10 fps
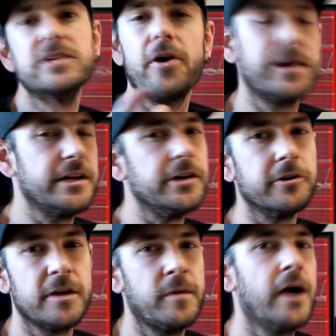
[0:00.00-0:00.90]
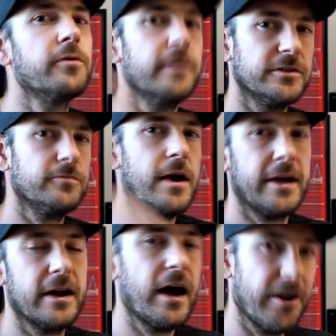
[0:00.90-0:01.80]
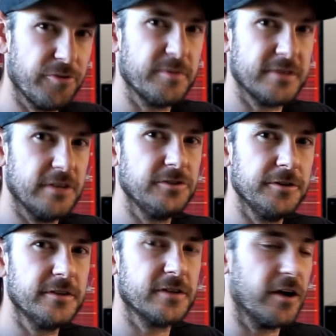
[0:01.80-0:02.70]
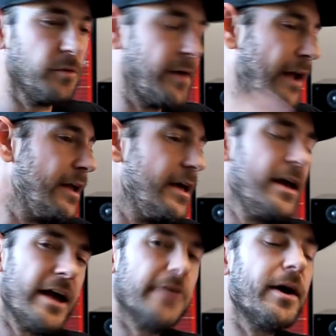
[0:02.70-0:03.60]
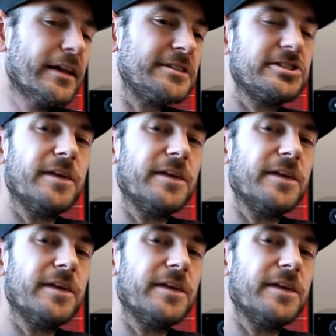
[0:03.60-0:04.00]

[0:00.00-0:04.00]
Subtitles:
90 degree mark where it's running at 100% duty cycle. But anyway, let's